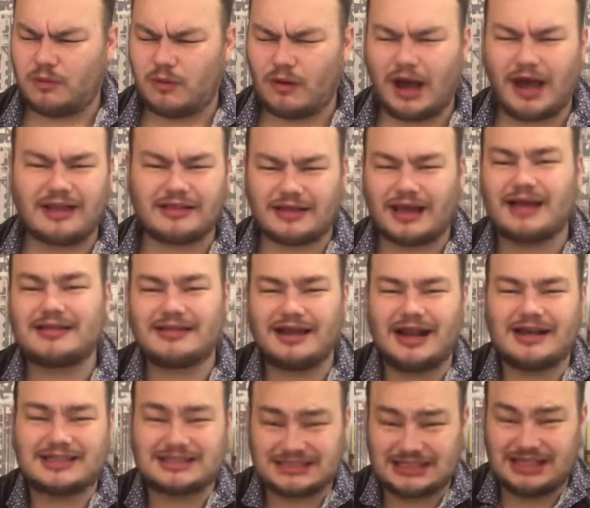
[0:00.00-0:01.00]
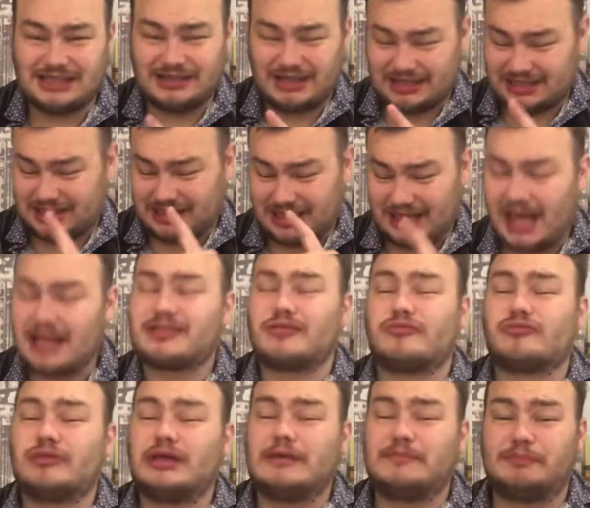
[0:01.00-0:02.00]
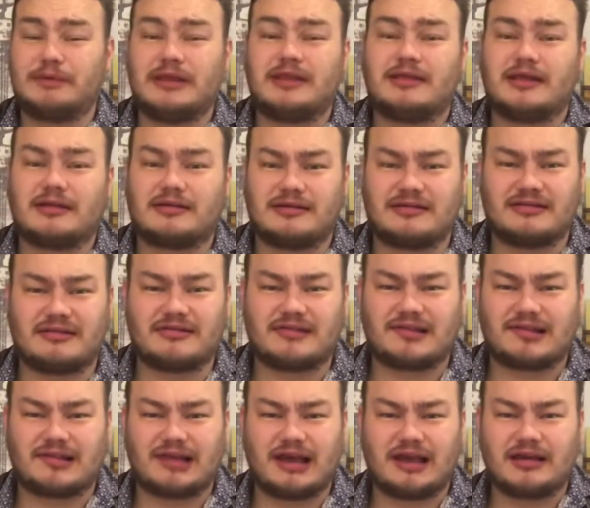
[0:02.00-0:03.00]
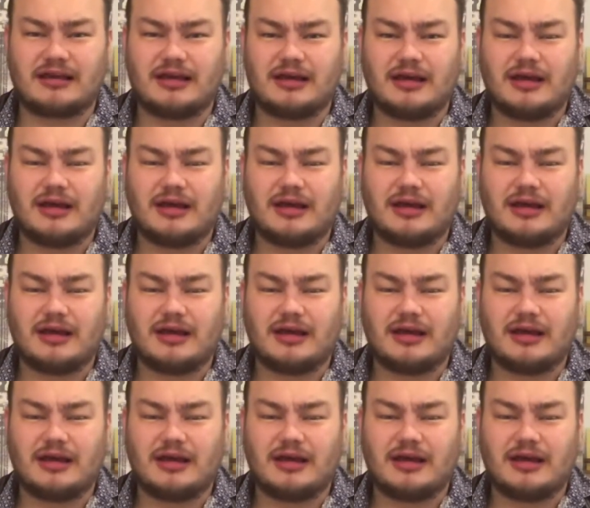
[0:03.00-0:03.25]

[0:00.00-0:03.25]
I did actually like have to repeat it, because I was just like,